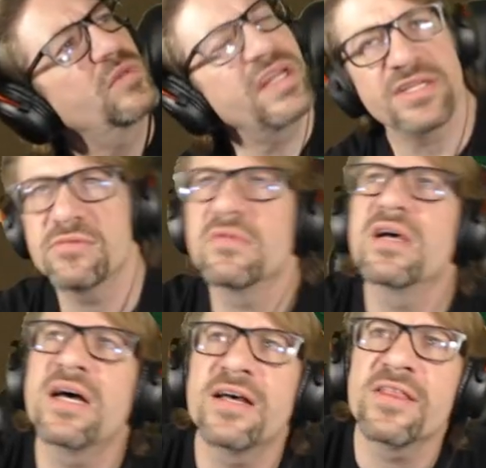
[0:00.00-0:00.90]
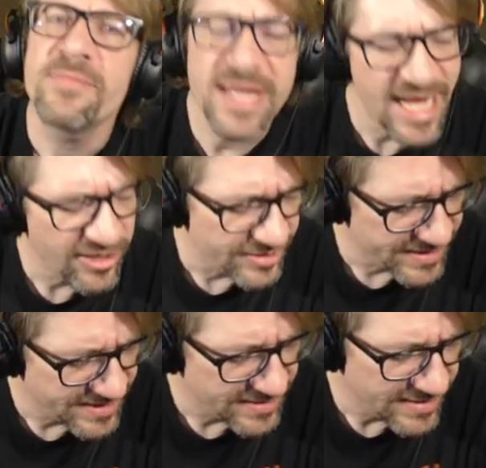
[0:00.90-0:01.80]
Wait, uh, the main
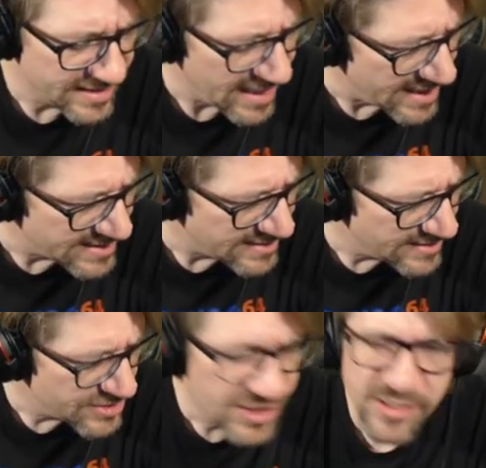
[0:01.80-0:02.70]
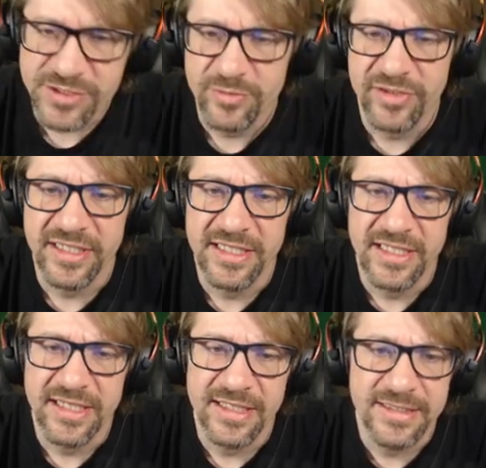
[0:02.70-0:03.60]
actress in that, she also played
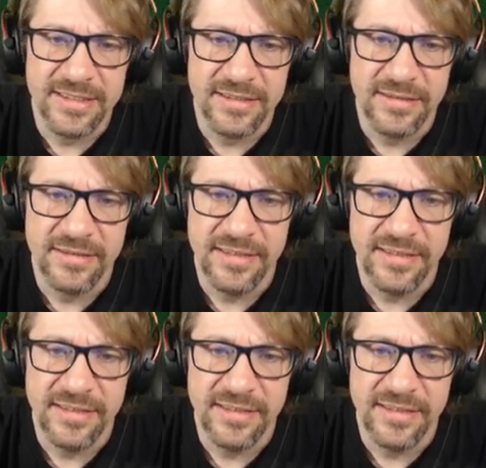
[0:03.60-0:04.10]
in